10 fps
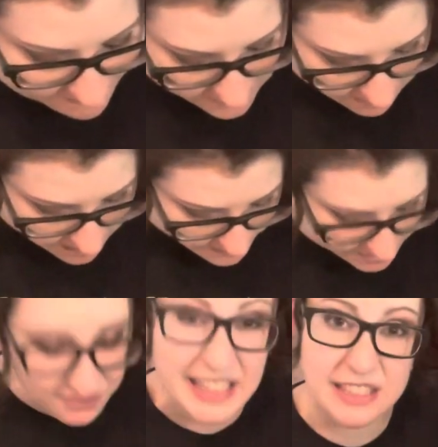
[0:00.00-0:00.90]
there's about
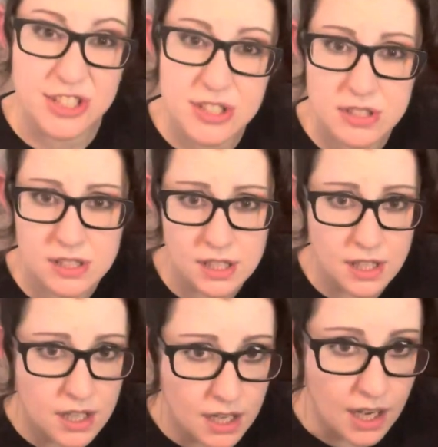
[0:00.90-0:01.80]
an inch
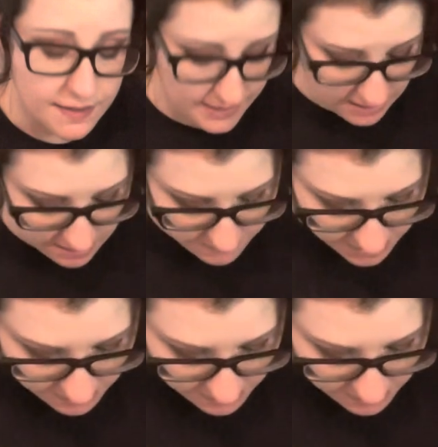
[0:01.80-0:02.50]
on there, and I'm just